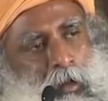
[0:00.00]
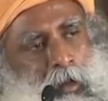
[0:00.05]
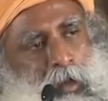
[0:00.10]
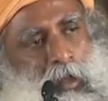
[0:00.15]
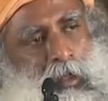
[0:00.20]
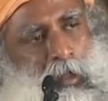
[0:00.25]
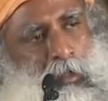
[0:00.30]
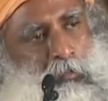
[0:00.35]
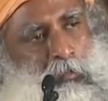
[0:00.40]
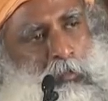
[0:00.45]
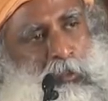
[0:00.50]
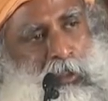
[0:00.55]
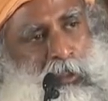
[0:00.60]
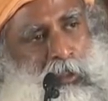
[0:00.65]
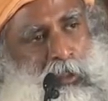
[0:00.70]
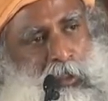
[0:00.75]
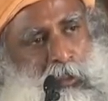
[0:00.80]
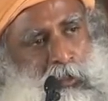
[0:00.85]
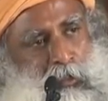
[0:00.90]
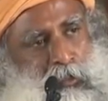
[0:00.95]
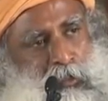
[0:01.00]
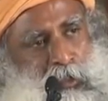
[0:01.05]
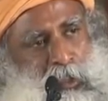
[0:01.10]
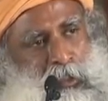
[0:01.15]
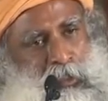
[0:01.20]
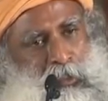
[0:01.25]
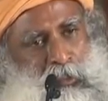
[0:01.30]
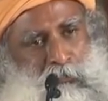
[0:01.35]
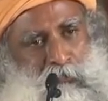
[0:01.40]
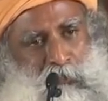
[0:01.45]
a completely new
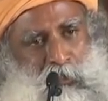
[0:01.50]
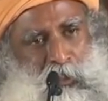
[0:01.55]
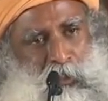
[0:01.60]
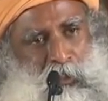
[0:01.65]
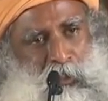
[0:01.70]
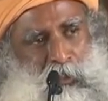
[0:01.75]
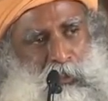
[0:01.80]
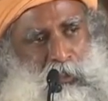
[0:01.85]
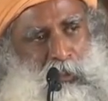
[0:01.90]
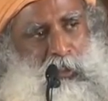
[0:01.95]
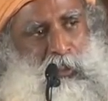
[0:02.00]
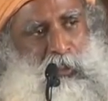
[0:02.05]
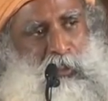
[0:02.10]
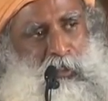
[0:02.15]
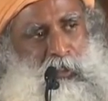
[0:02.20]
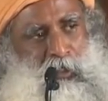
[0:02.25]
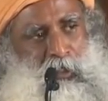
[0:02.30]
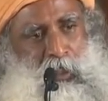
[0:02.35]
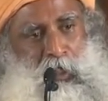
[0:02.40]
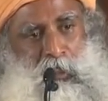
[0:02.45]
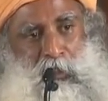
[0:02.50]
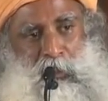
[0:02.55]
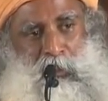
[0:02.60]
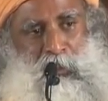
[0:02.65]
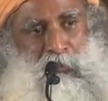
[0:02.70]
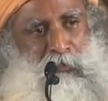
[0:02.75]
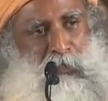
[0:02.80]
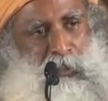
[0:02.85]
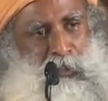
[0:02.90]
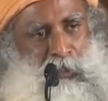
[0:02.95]
sense of dignity and
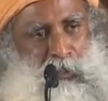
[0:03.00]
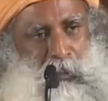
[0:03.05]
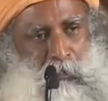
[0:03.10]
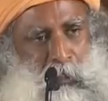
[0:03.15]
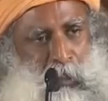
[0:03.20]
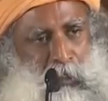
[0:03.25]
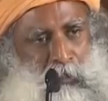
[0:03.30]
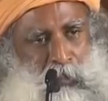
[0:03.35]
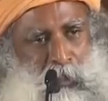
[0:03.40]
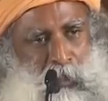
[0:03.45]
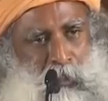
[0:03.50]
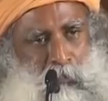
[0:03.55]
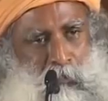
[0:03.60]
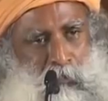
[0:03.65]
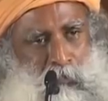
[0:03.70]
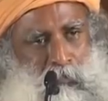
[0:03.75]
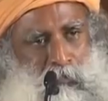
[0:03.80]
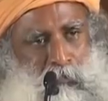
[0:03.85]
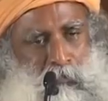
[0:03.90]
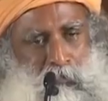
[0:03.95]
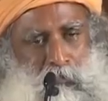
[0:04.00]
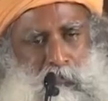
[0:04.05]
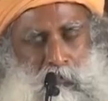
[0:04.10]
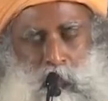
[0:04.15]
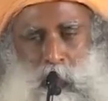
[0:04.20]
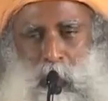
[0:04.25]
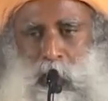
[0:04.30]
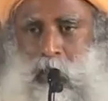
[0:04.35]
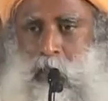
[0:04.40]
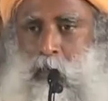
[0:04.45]
divinity about him.
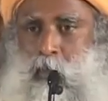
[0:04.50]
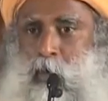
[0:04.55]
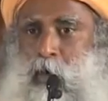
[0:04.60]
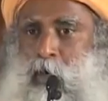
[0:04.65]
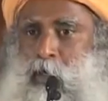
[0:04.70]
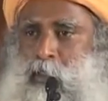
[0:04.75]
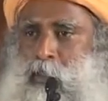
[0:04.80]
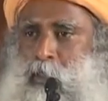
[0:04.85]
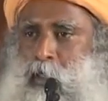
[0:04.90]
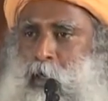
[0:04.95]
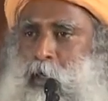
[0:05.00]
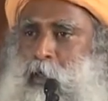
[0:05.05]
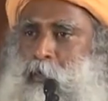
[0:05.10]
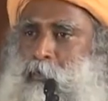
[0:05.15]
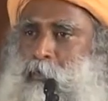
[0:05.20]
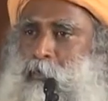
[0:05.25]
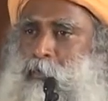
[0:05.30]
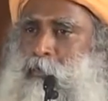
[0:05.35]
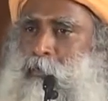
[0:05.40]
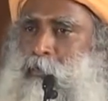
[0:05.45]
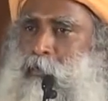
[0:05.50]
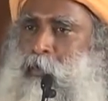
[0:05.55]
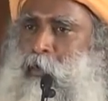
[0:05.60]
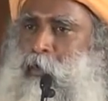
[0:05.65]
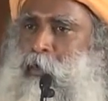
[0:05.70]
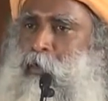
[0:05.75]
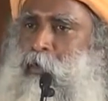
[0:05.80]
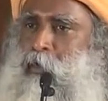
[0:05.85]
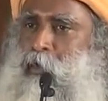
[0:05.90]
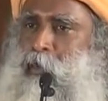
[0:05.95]
When he walked down,
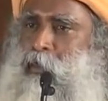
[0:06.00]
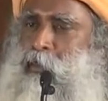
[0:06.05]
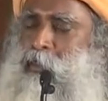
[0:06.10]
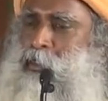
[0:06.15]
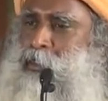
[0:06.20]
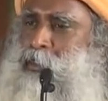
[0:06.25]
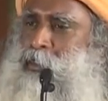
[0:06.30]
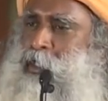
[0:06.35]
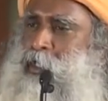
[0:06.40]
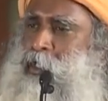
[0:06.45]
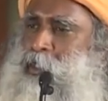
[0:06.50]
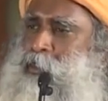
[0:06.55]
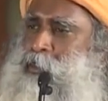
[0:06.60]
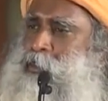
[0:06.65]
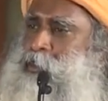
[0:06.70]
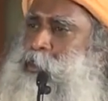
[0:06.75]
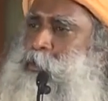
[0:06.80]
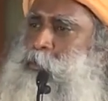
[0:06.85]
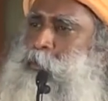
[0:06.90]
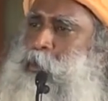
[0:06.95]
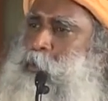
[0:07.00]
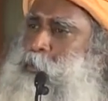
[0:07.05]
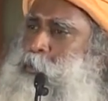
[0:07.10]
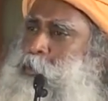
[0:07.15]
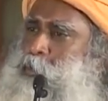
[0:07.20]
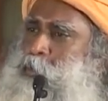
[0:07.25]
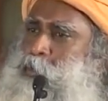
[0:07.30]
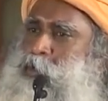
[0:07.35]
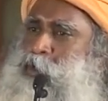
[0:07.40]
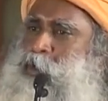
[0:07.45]
all these days, these
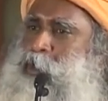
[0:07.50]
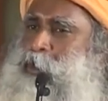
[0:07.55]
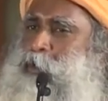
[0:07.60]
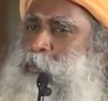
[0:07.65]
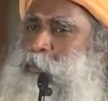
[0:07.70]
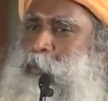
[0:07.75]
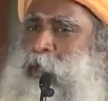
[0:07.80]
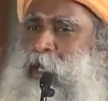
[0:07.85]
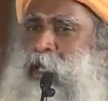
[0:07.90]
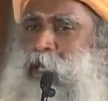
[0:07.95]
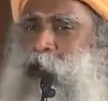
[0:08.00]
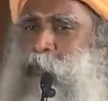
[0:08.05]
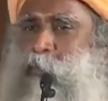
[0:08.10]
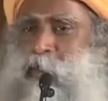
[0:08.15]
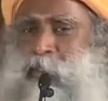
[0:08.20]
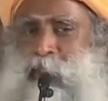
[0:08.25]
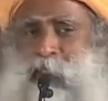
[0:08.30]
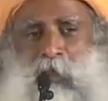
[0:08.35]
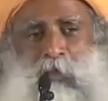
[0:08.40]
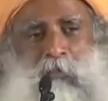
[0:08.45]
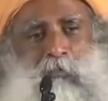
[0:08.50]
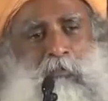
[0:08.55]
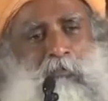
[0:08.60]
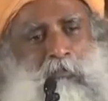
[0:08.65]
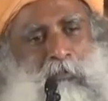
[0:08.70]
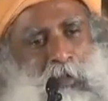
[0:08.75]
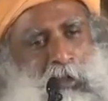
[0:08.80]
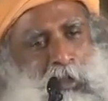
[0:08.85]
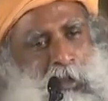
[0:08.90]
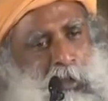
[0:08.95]
people who just played with
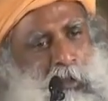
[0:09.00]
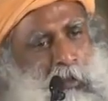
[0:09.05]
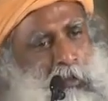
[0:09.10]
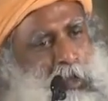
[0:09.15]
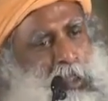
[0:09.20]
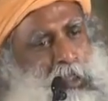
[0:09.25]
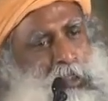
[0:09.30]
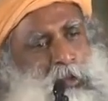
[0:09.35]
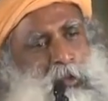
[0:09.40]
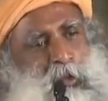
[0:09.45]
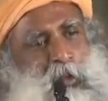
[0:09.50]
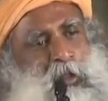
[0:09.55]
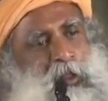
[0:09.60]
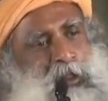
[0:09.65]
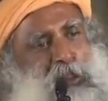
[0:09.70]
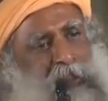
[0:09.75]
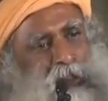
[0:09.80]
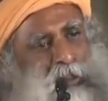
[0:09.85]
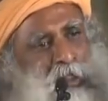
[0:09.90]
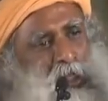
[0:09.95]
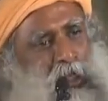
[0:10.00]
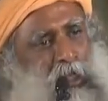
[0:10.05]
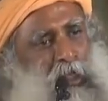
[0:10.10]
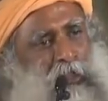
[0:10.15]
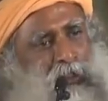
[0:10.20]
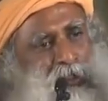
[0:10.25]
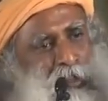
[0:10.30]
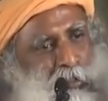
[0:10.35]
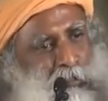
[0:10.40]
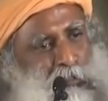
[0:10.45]
him, who enjoyed his
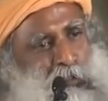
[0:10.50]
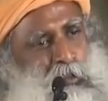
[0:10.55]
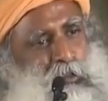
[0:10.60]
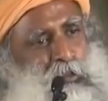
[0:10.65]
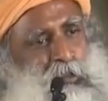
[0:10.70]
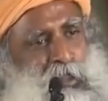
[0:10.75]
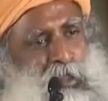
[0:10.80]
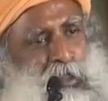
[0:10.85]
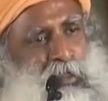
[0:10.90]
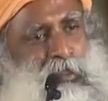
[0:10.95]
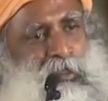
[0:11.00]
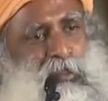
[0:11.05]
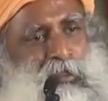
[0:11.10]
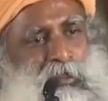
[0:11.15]
dance and music,